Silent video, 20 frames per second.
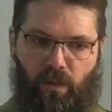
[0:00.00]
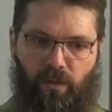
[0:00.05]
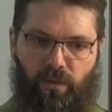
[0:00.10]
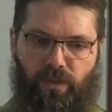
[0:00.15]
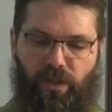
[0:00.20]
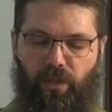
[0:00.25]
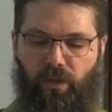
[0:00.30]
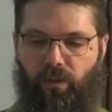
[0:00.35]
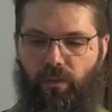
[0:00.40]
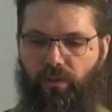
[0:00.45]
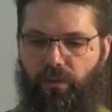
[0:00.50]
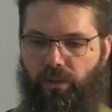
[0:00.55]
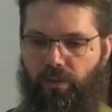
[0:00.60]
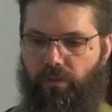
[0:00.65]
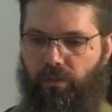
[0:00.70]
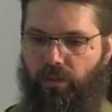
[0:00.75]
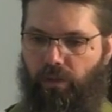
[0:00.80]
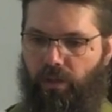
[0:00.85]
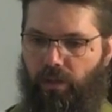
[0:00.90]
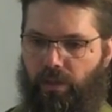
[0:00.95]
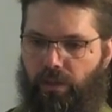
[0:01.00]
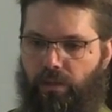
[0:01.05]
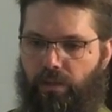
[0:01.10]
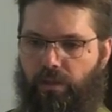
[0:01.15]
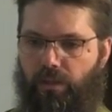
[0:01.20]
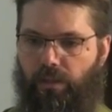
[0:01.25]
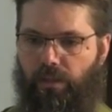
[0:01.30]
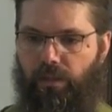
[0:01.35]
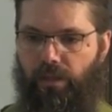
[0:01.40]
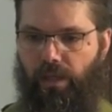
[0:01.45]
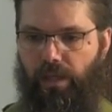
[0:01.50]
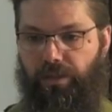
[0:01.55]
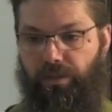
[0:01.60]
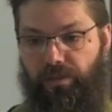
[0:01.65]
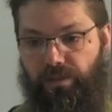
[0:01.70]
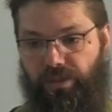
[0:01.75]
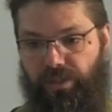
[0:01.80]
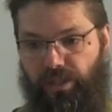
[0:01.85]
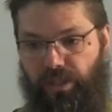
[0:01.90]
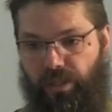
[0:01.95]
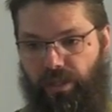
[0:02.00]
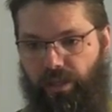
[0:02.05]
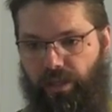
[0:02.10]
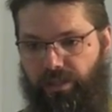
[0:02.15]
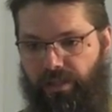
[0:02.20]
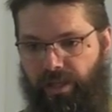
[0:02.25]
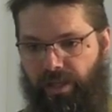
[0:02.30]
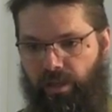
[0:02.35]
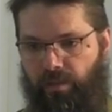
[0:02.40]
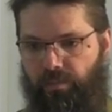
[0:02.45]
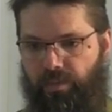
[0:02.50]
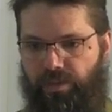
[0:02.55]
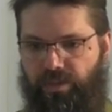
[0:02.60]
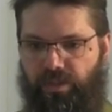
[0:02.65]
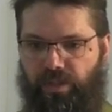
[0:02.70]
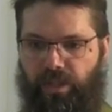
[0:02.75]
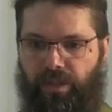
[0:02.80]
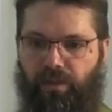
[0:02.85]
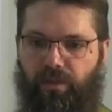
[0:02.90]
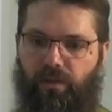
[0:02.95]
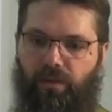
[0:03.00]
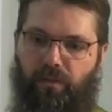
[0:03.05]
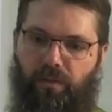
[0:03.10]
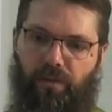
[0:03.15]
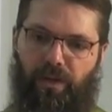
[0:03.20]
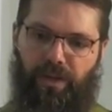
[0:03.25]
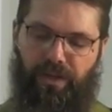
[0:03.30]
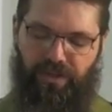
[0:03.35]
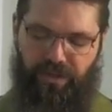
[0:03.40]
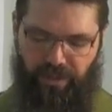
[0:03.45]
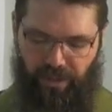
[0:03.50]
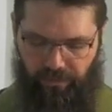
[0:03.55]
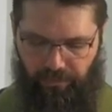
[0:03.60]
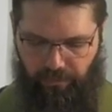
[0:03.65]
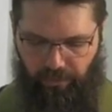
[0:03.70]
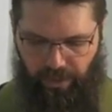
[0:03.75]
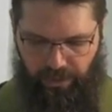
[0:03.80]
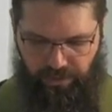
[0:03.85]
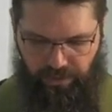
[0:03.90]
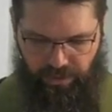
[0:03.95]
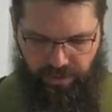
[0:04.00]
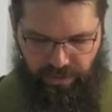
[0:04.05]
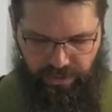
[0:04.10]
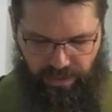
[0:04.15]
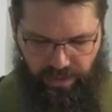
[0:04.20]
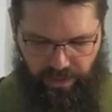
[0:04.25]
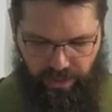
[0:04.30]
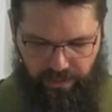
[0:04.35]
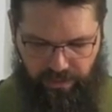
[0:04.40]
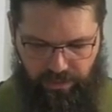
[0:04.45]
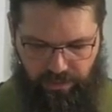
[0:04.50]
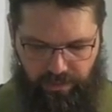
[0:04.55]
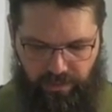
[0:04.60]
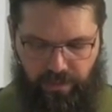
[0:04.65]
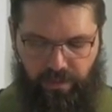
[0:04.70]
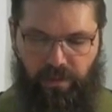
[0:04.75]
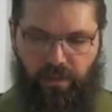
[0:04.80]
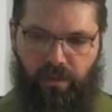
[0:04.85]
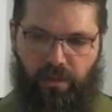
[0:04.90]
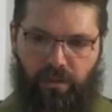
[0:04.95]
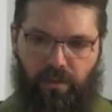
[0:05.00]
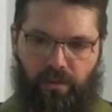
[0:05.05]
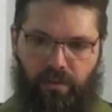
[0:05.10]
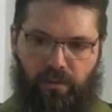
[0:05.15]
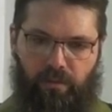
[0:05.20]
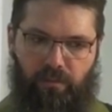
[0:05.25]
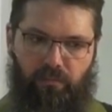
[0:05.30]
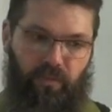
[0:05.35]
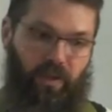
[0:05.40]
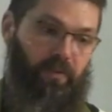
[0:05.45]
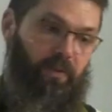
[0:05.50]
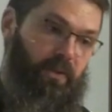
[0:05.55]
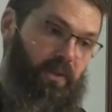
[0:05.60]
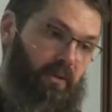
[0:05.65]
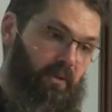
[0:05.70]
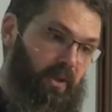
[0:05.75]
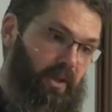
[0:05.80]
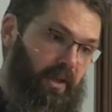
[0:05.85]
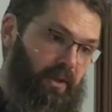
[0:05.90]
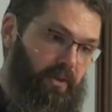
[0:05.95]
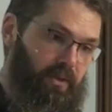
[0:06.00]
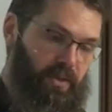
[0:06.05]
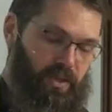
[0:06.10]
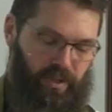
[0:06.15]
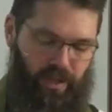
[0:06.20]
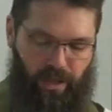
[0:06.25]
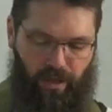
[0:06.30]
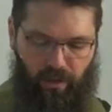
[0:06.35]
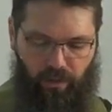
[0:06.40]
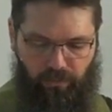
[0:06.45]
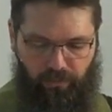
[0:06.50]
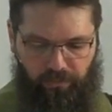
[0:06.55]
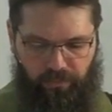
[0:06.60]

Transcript: So you look and you see a damned sinner or a self righteous saint, whether you look at yourself